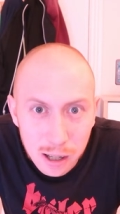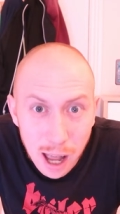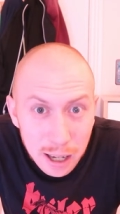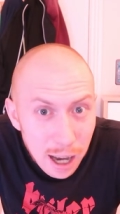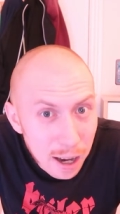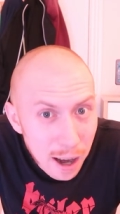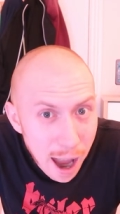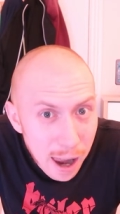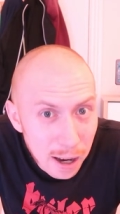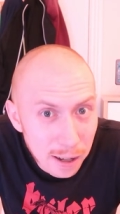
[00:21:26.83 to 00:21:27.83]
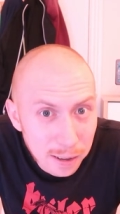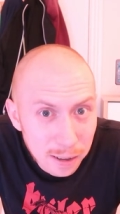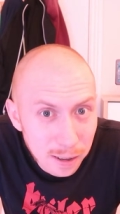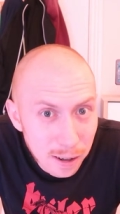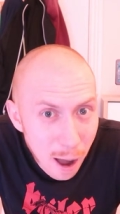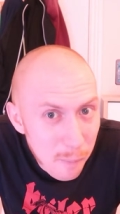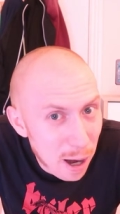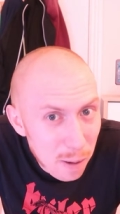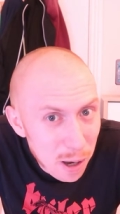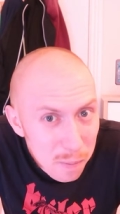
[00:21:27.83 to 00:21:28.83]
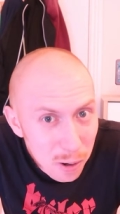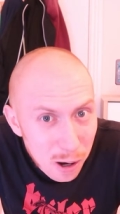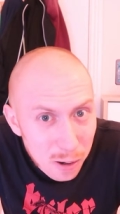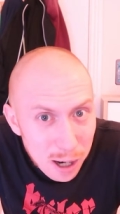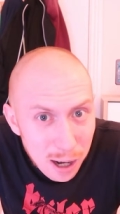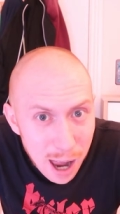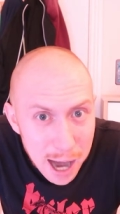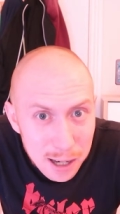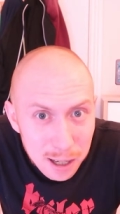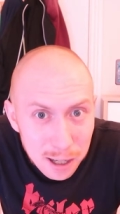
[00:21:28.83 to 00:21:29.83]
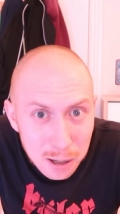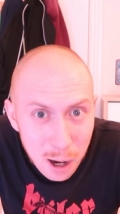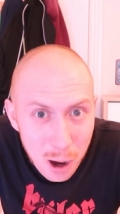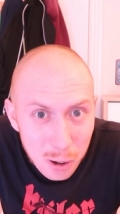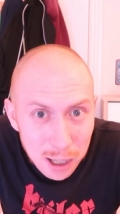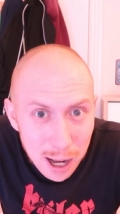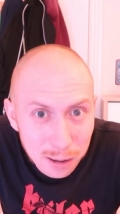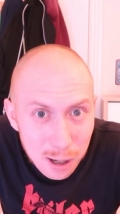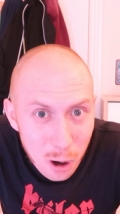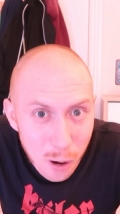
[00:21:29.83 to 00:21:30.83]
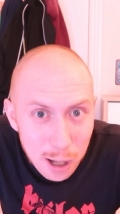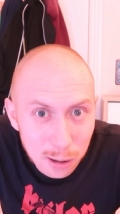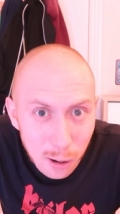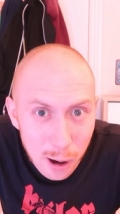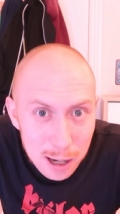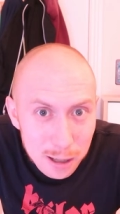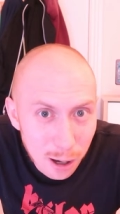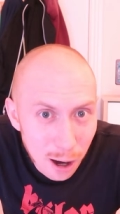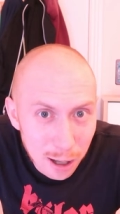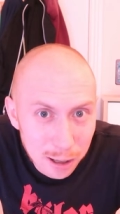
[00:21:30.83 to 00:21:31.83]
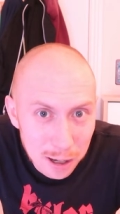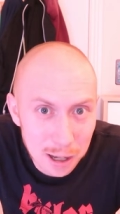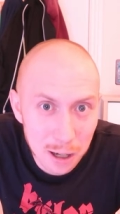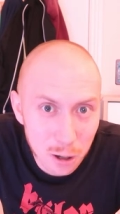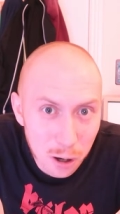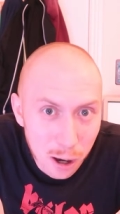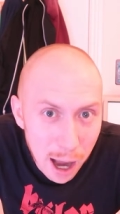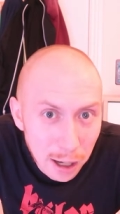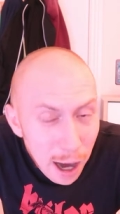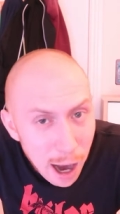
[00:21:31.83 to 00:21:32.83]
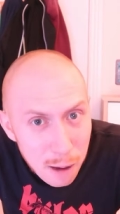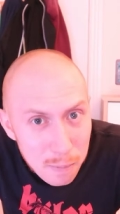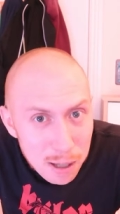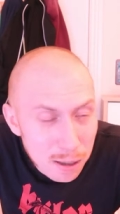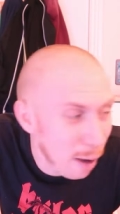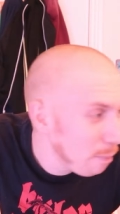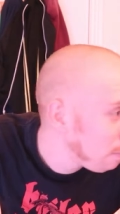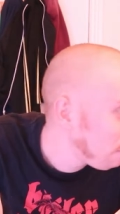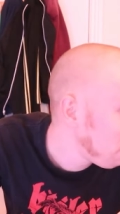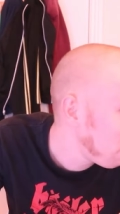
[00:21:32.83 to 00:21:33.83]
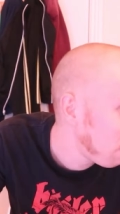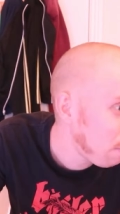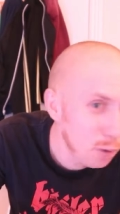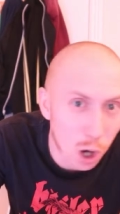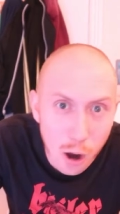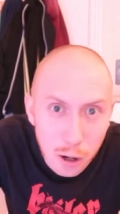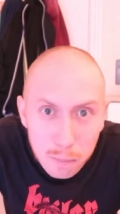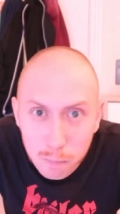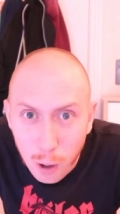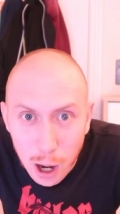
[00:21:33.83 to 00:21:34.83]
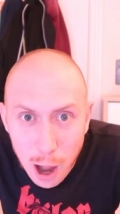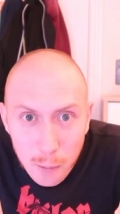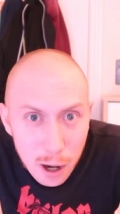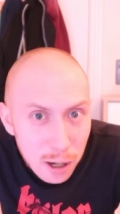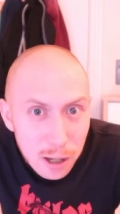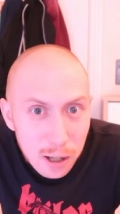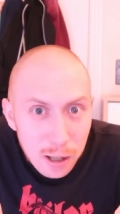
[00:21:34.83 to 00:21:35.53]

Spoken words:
Like here in Ireland, not many people really likes it, you know, that you go into a restaurant and they call you like, hey, Mr. John, whatever.